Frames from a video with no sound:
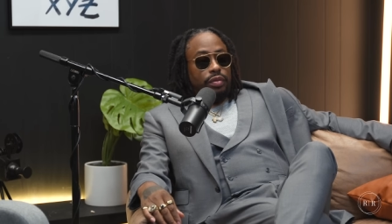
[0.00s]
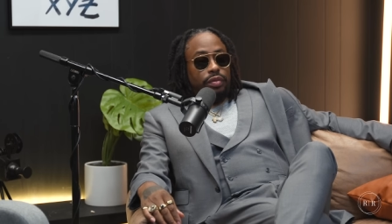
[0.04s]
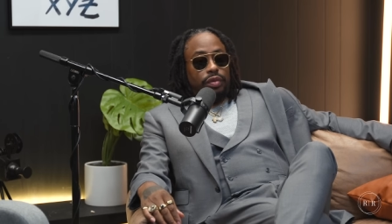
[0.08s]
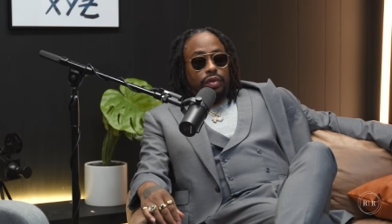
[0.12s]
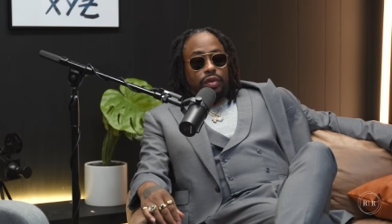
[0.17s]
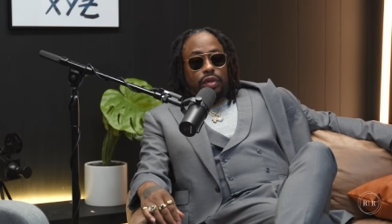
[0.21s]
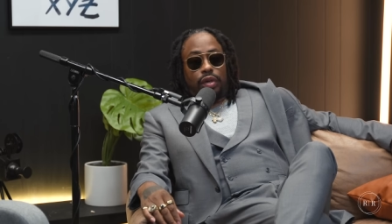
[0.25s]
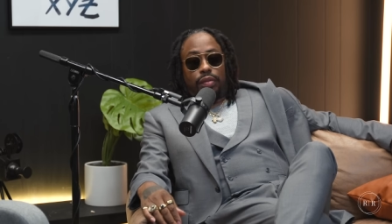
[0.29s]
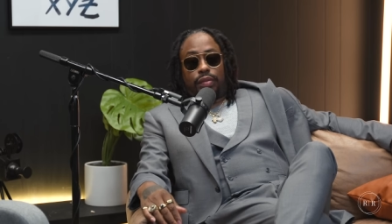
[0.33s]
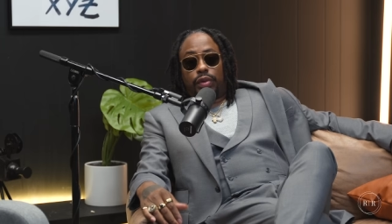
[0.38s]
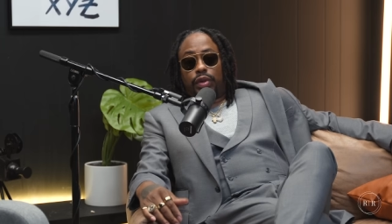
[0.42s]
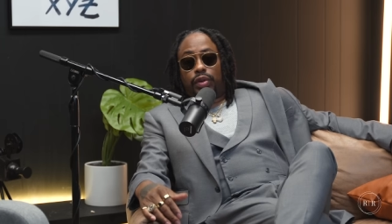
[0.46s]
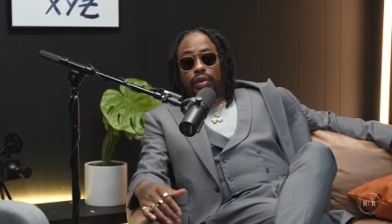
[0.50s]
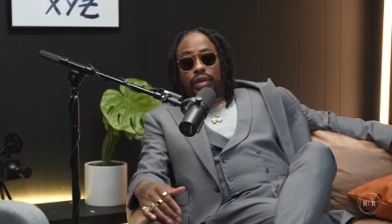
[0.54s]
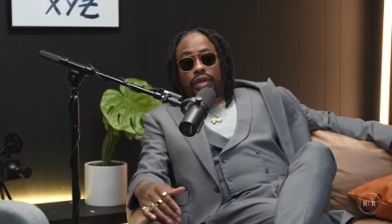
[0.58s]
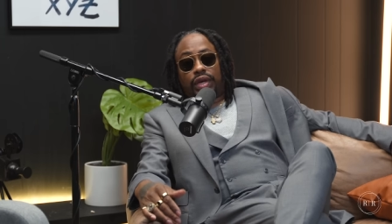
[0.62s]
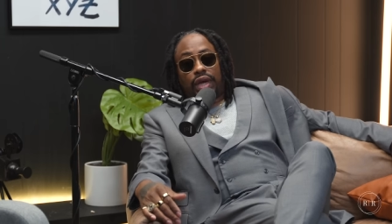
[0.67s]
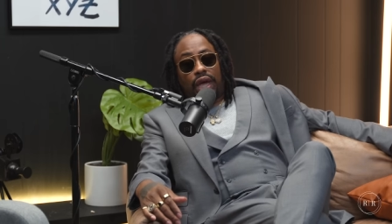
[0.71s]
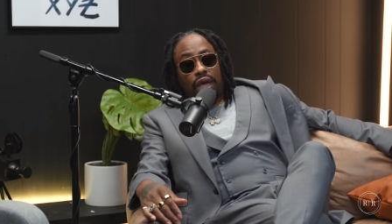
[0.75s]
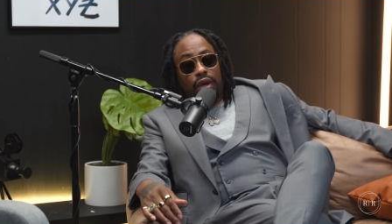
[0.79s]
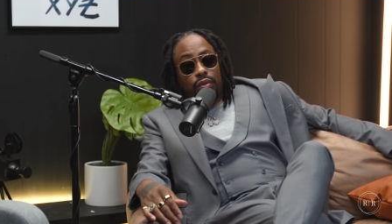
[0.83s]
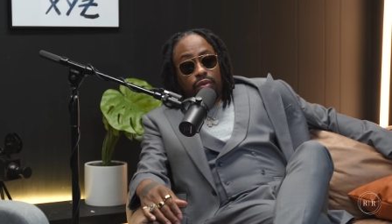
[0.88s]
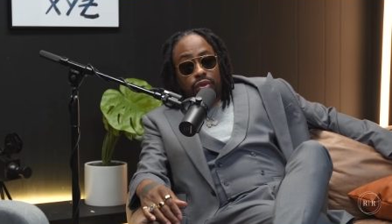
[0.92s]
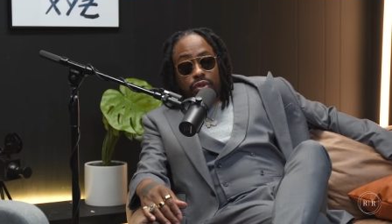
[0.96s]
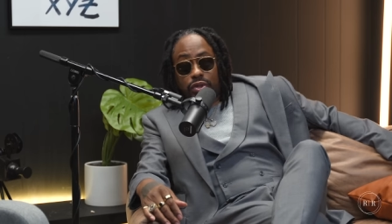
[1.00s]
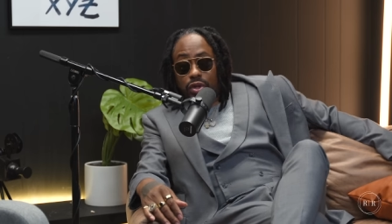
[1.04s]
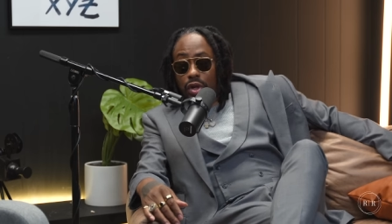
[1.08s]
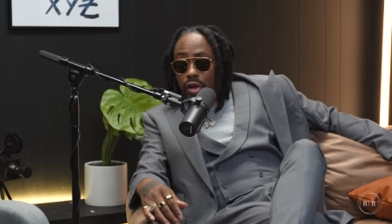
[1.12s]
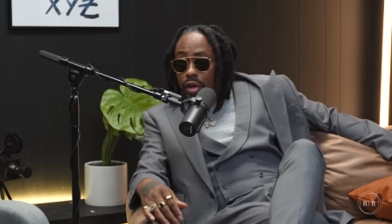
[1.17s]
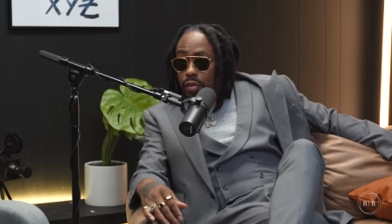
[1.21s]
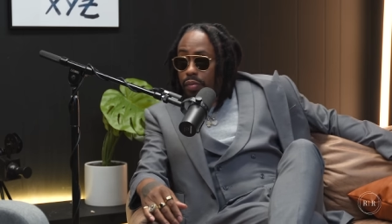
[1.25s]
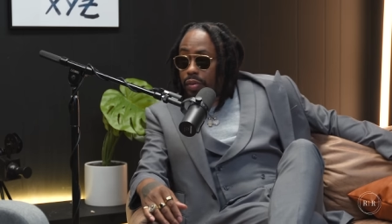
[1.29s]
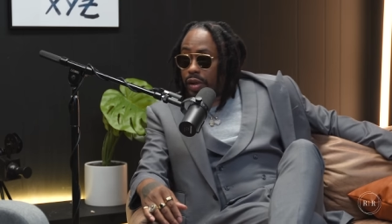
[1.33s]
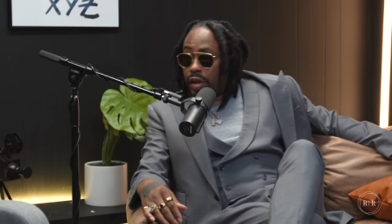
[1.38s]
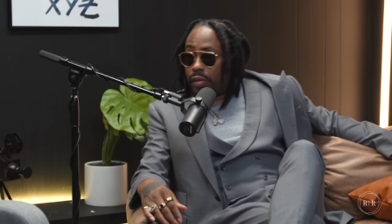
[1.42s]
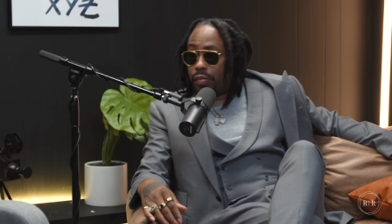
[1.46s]
communicate with certain
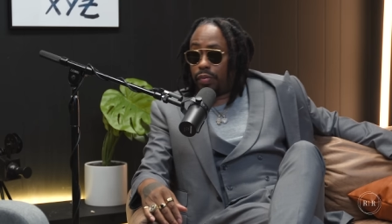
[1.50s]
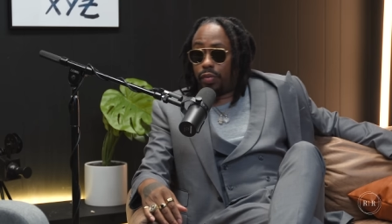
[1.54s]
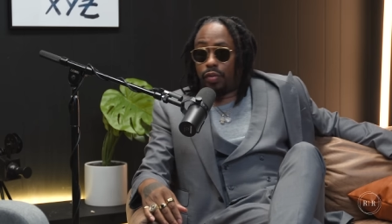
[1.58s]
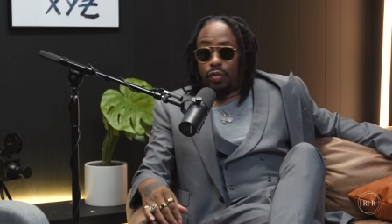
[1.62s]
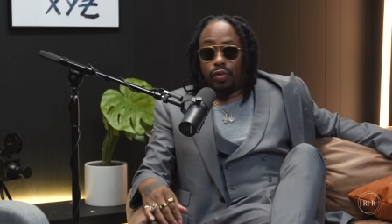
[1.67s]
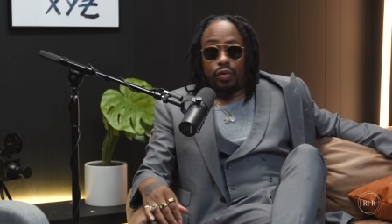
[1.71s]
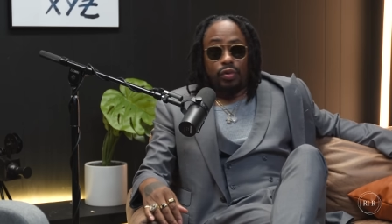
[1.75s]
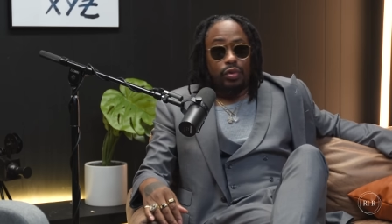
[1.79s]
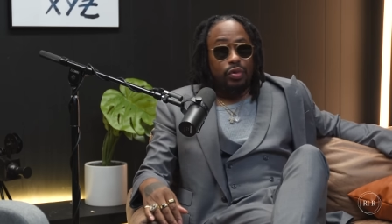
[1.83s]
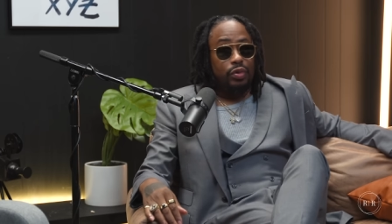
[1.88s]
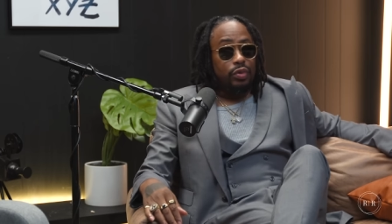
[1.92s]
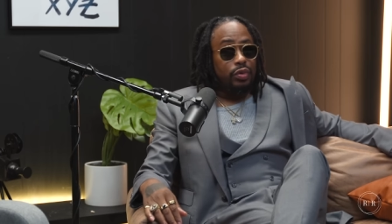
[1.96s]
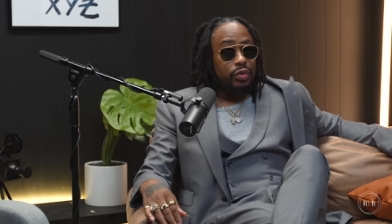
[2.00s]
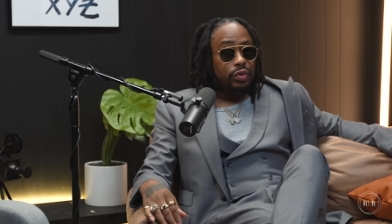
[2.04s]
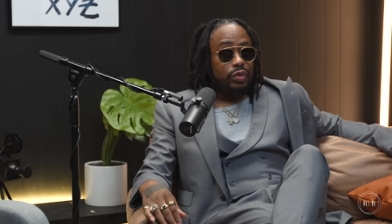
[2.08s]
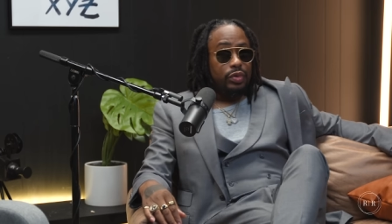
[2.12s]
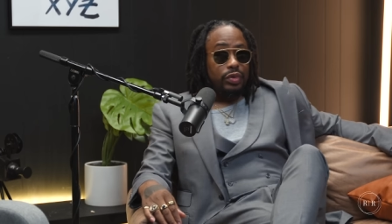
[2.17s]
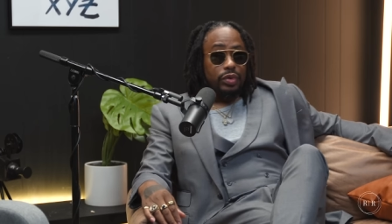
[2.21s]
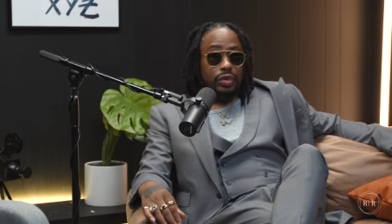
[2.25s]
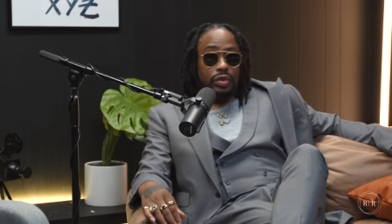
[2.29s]
people